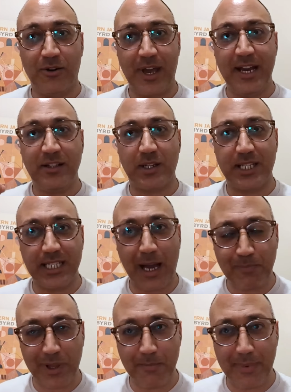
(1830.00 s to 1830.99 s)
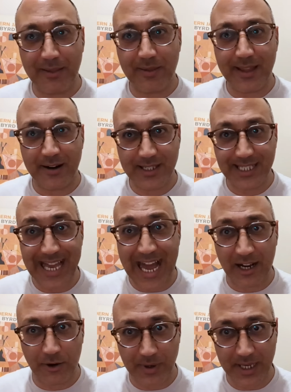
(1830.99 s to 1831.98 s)
okay, to supplement their
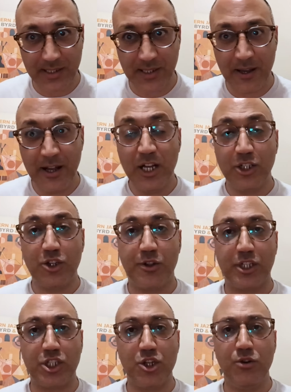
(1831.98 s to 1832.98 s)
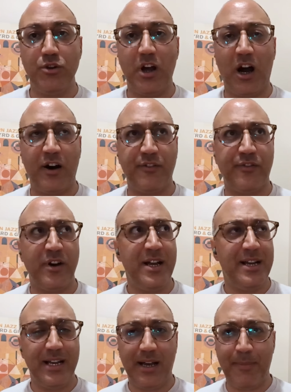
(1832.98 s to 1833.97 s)
salaries to the tune of
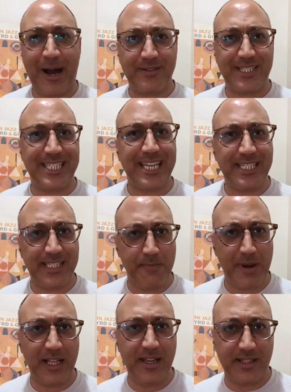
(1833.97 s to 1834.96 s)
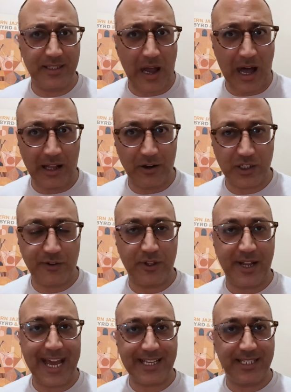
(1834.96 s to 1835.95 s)
about $60 million for
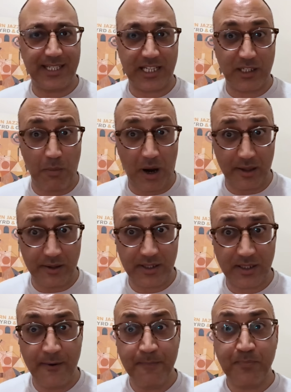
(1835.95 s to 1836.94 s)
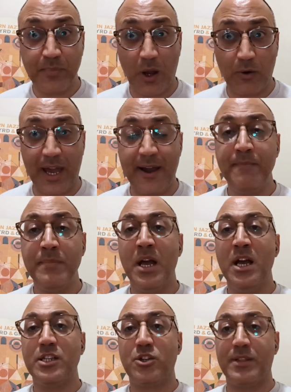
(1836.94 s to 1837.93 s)
the next 6 months, okay?
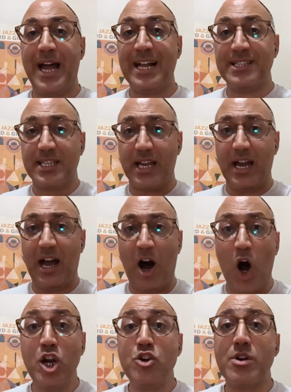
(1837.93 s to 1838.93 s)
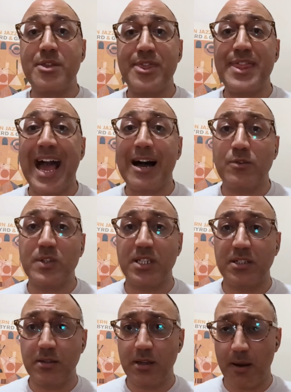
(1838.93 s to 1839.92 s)
So that's
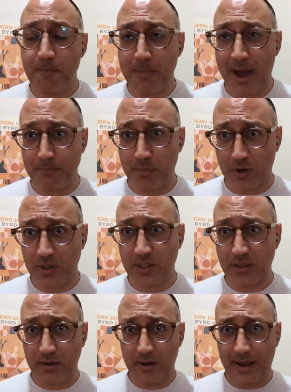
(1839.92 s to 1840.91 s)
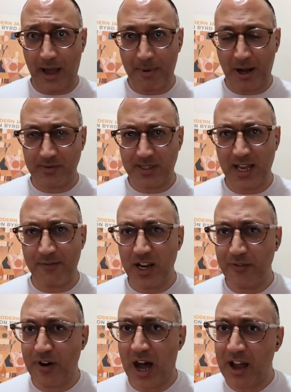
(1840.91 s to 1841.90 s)
100,000 members, about
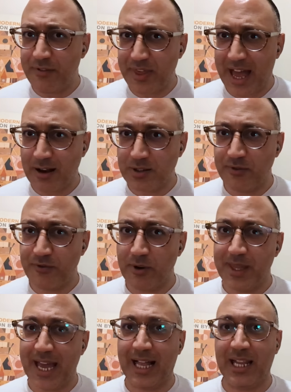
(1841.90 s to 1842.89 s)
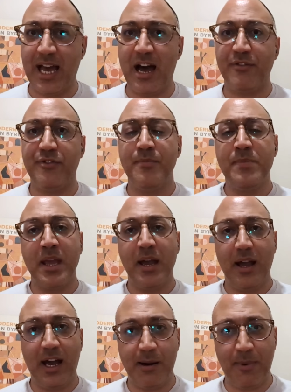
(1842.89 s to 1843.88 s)
75,000 from the LAF,
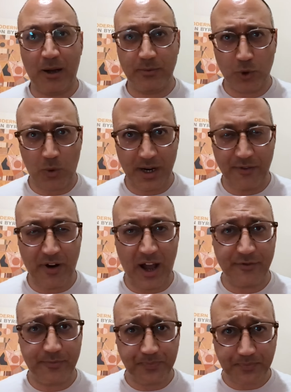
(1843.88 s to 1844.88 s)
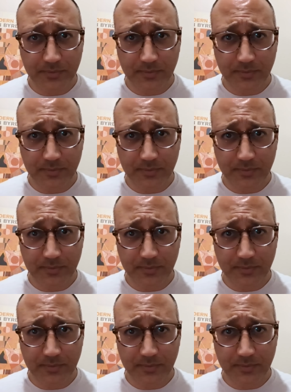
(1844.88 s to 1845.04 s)
and about 20